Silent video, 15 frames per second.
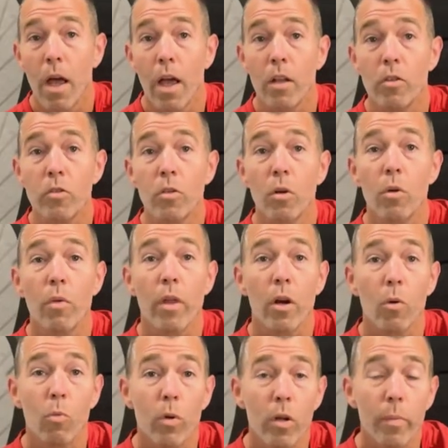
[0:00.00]
And so there
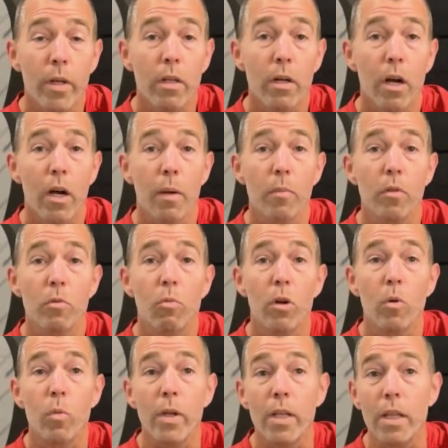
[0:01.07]
will be times
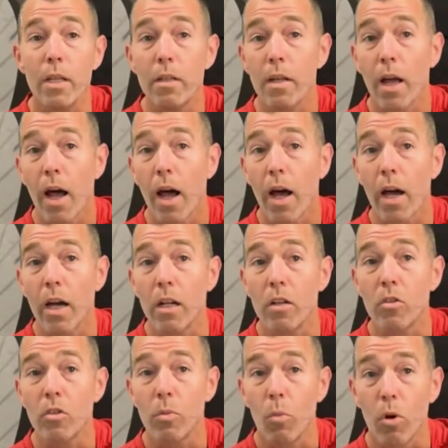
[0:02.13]
when we need to add
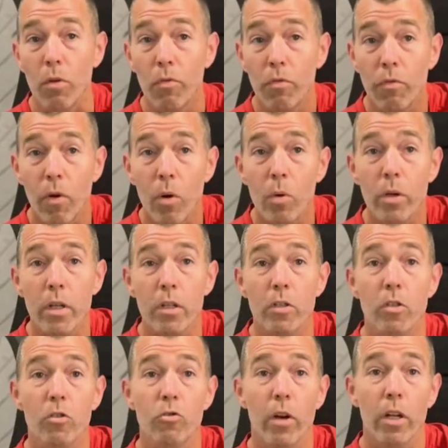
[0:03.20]
some more focused
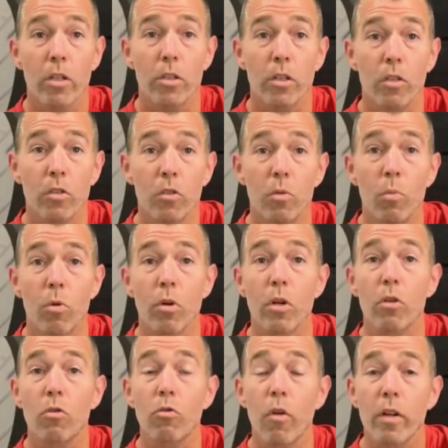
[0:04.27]
stretches to more
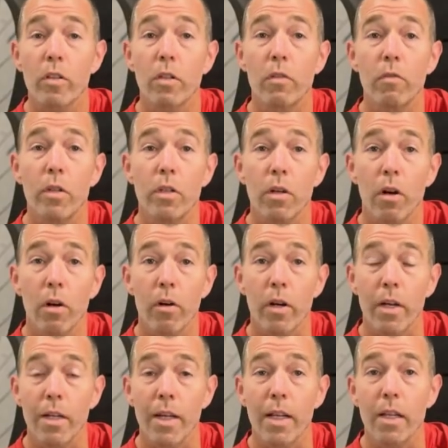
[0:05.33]
aggressively
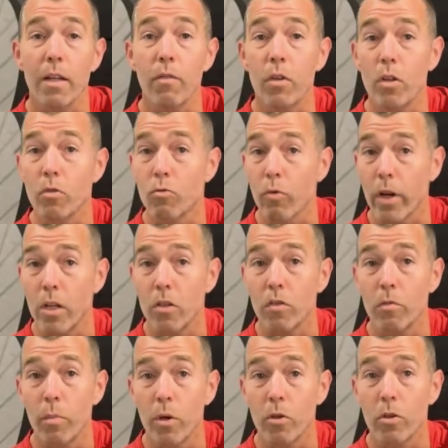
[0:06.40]
target any of these range
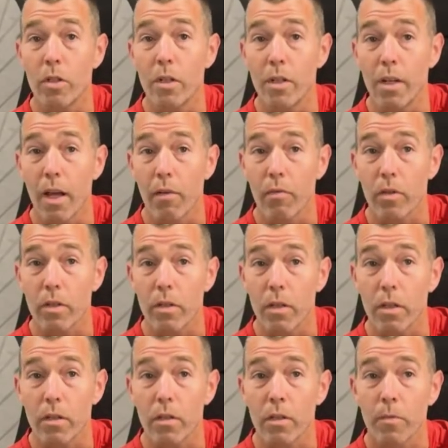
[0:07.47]
of motion
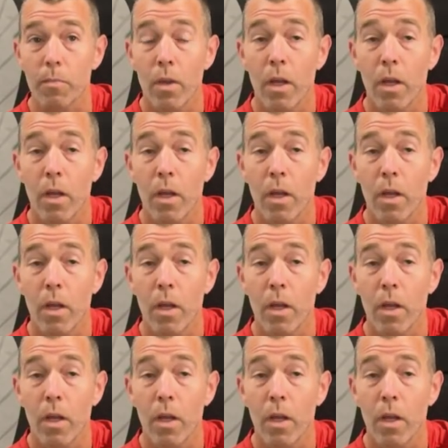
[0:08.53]
deficits.